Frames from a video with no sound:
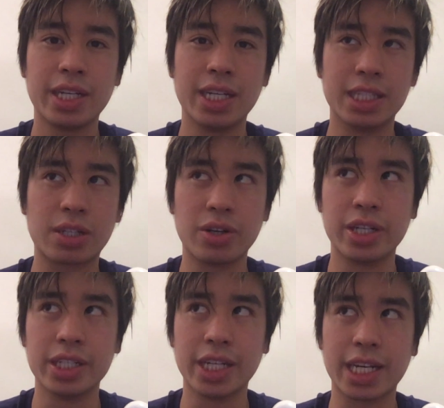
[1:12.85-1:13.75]
It's going
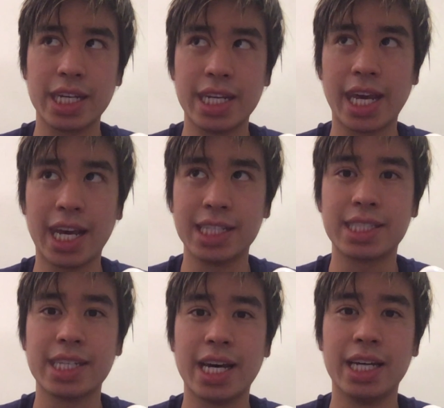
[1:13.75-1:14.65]
to like enhance
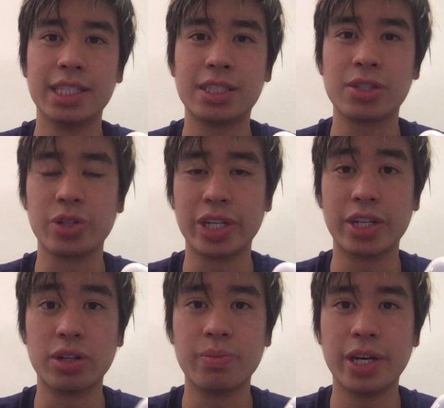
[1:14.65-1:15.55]
that so you
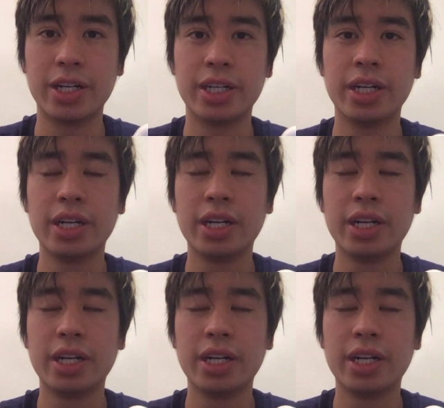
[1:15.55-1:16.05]
hear it better.